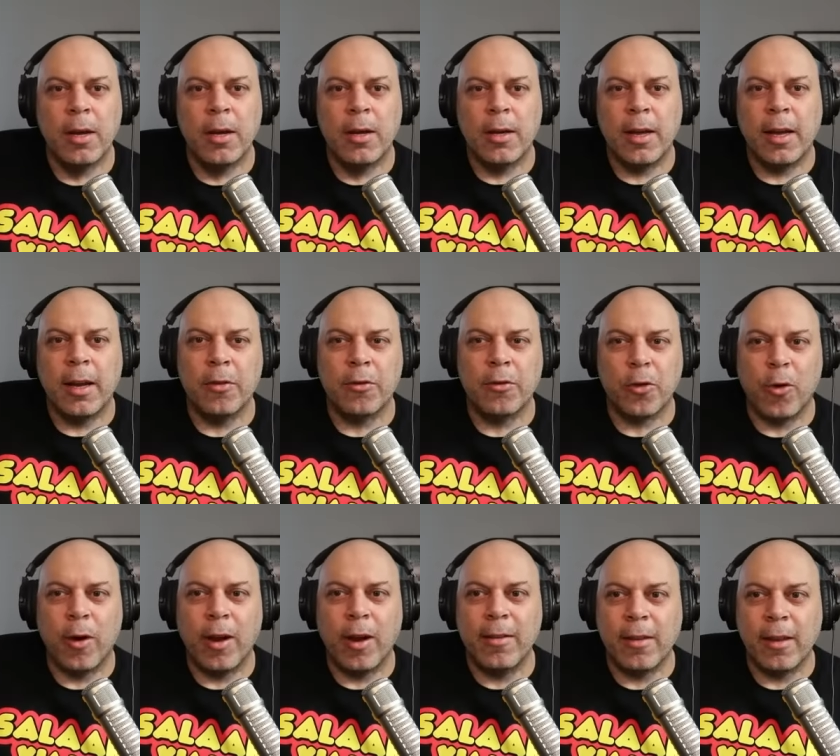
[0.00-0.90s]
and his
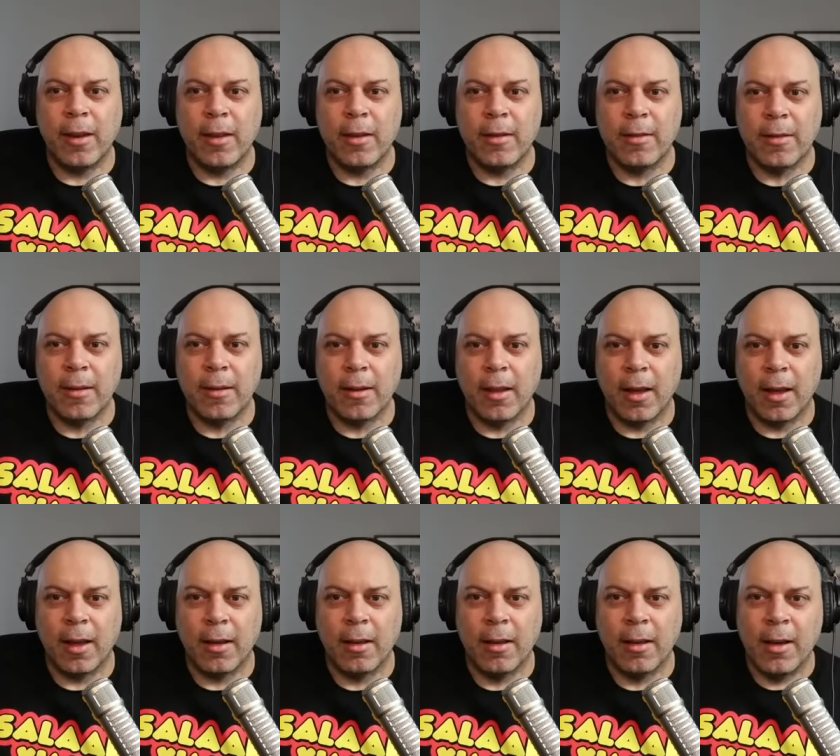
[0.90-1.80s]
craziness and
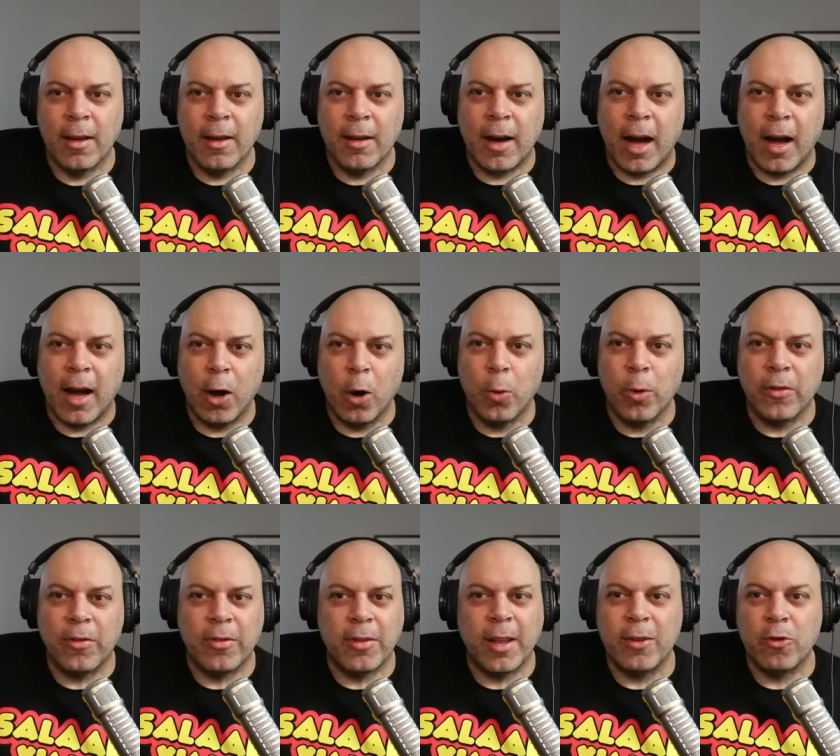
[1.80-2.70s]
like I
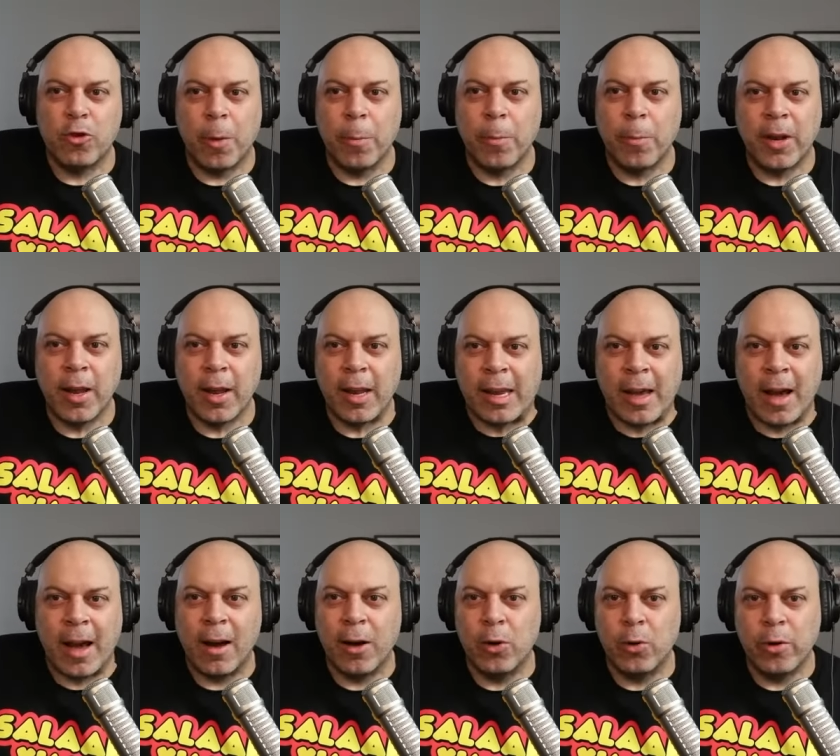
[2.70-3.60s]
always said Trump and
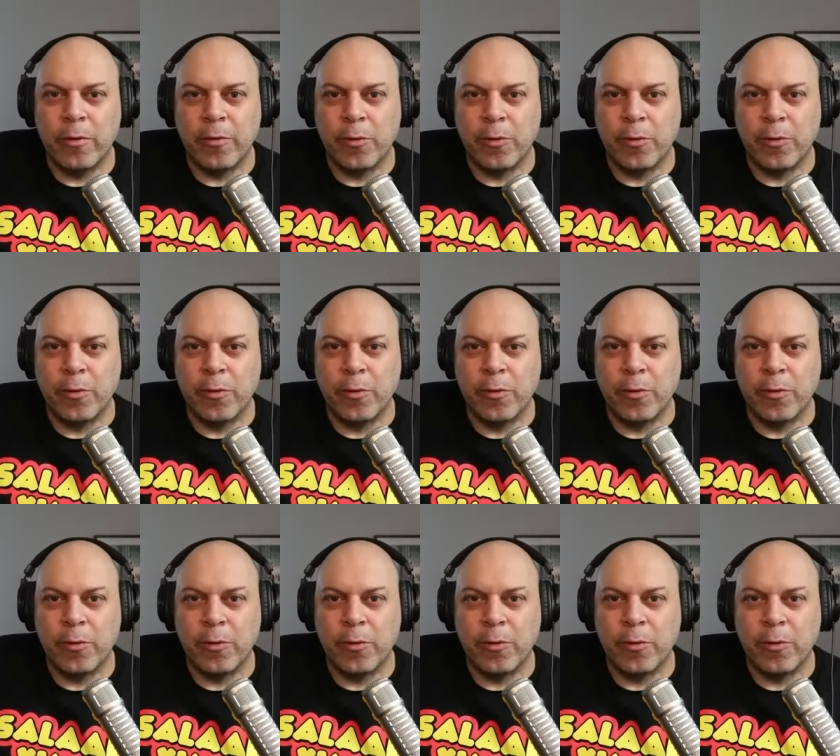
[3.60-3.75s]
Netanyahu,